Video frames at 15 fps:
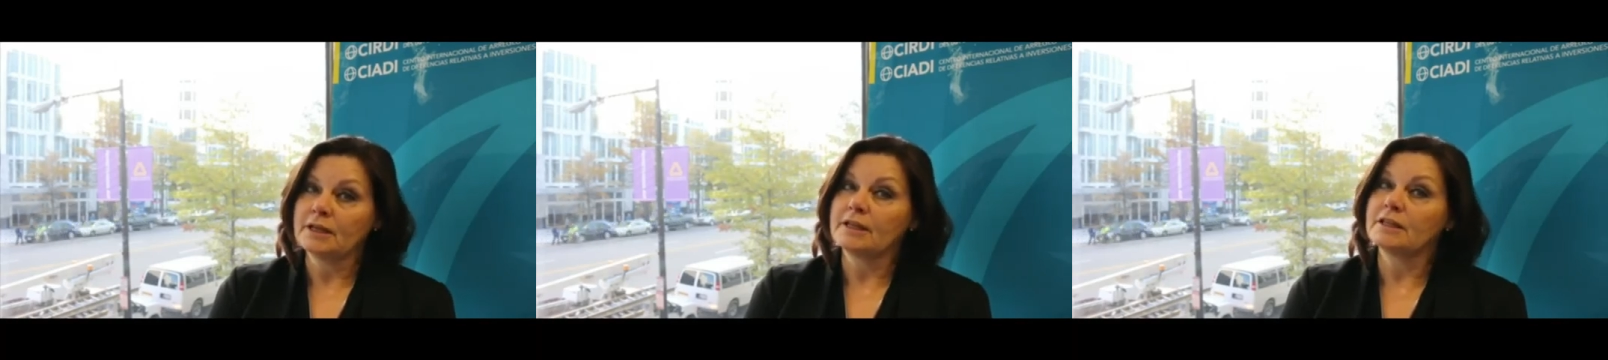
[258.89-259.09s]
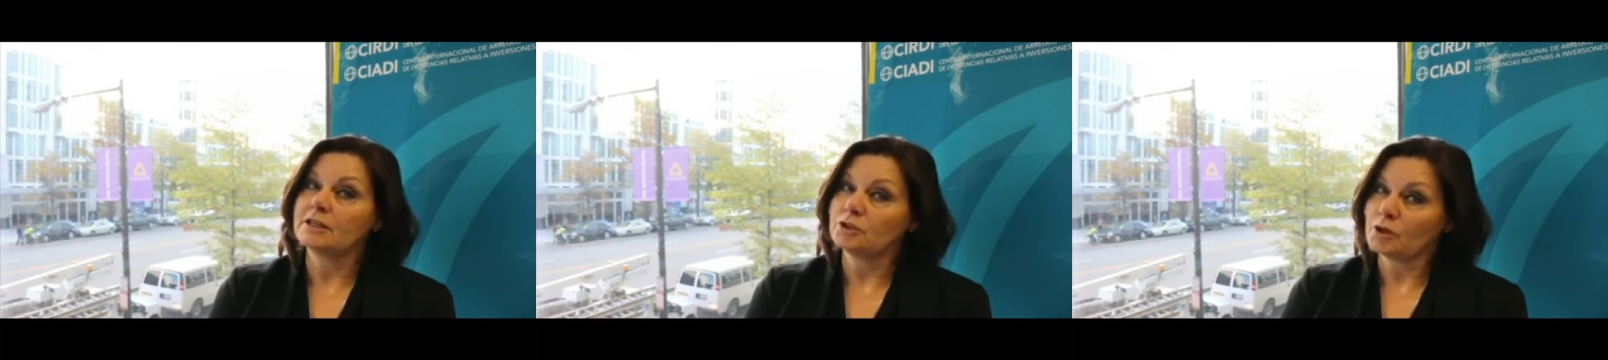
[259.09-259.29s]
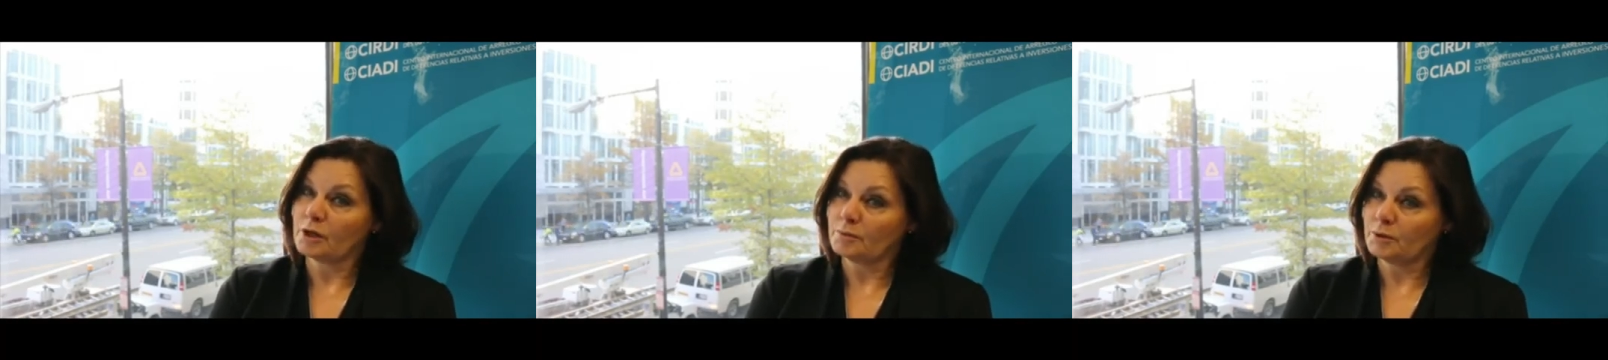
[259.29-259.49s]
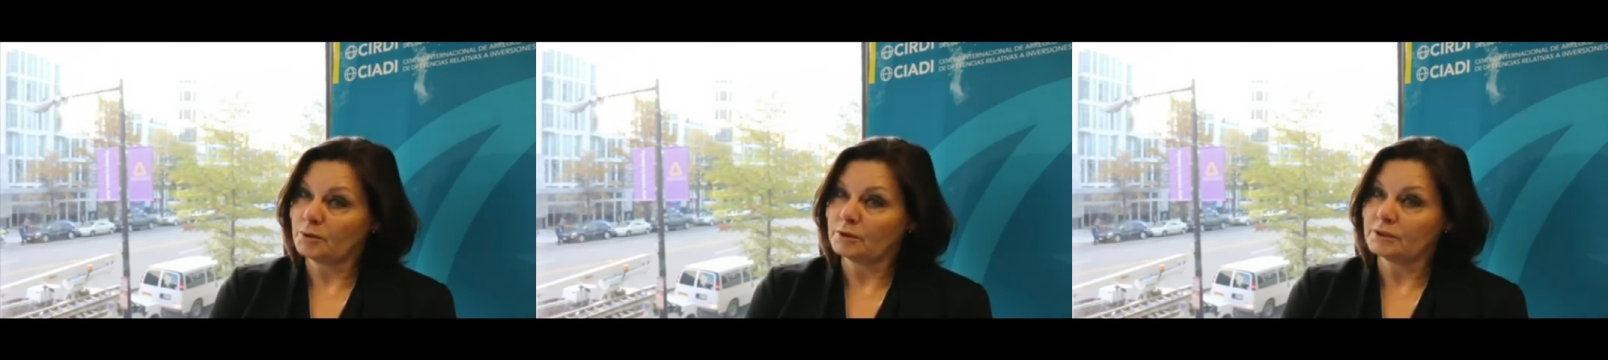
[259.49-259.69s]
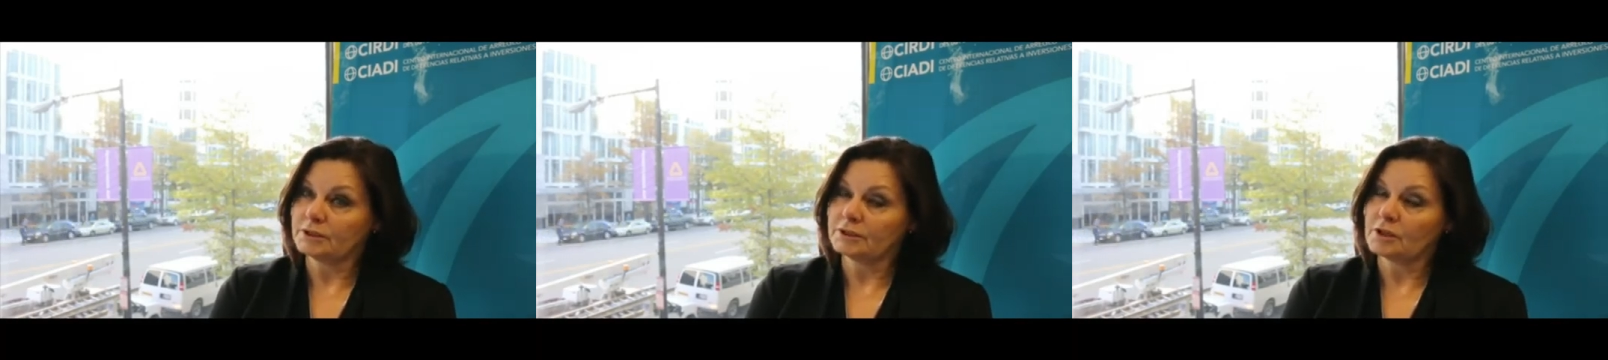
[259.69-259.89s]
the
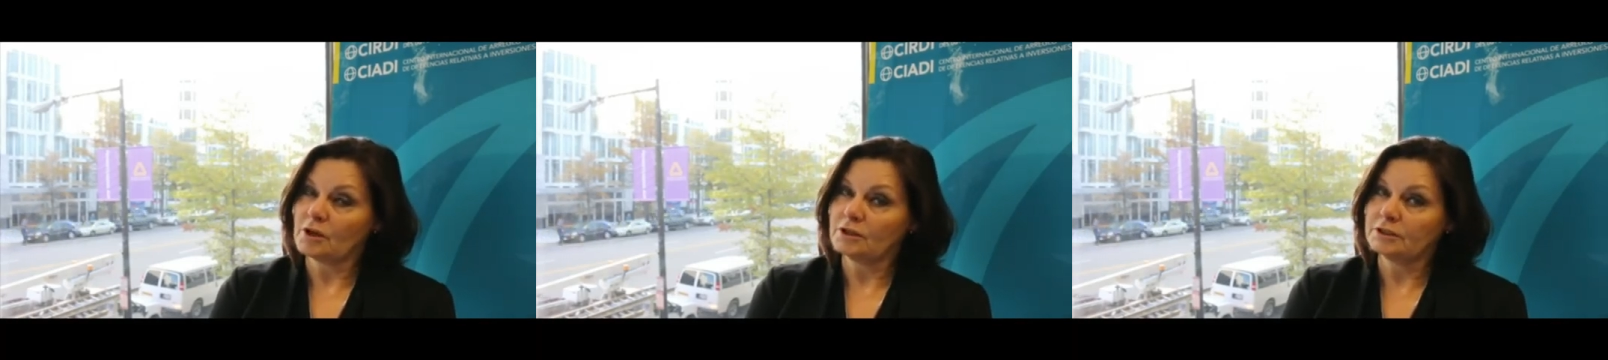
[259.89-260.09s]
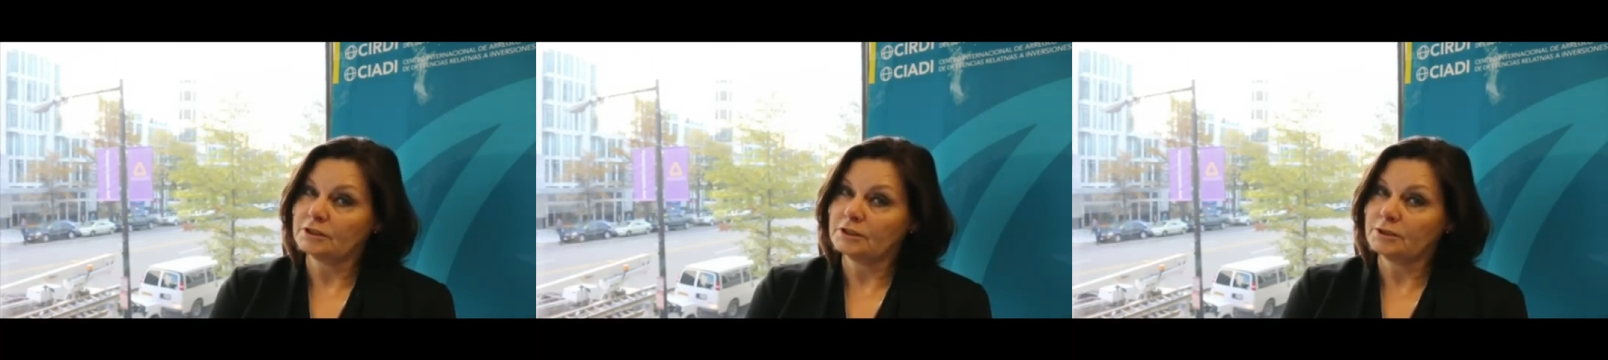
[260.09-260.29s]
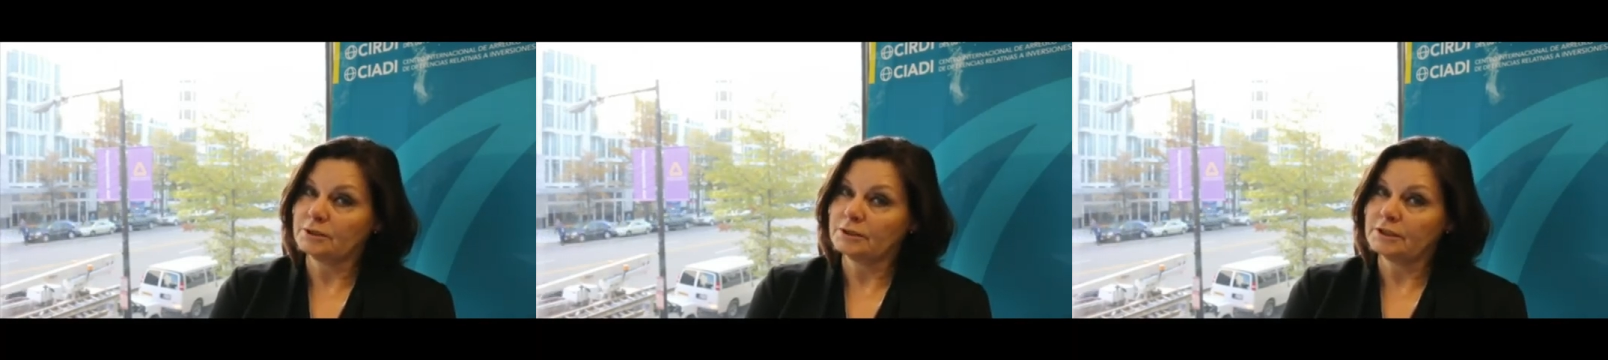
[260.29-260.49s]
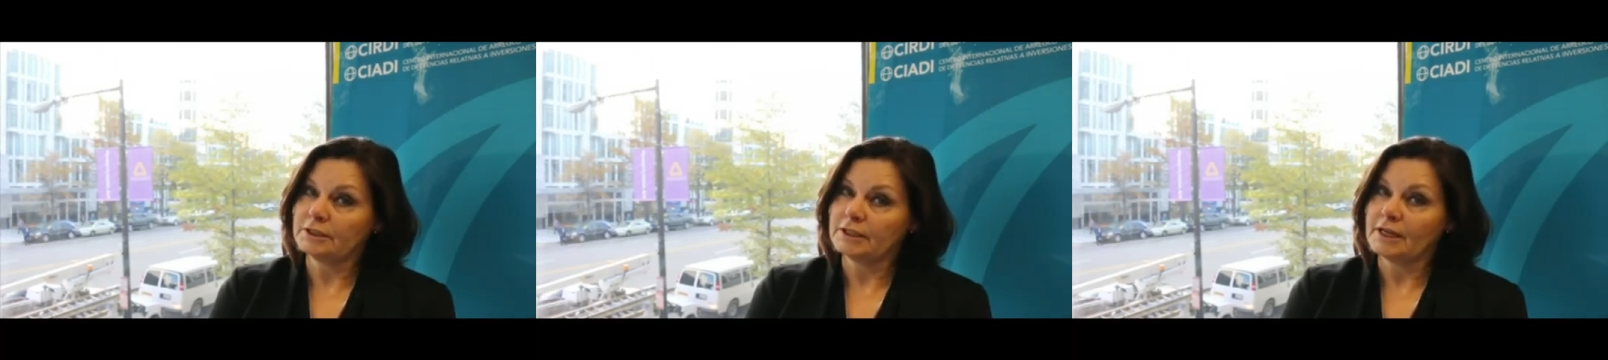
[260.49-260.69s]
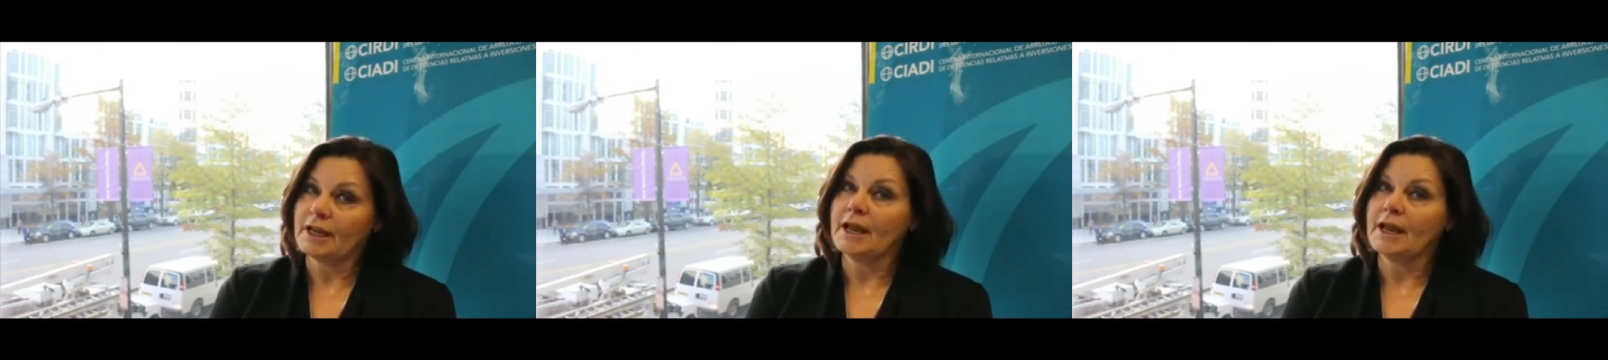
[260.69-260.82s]
tribunal is constituted,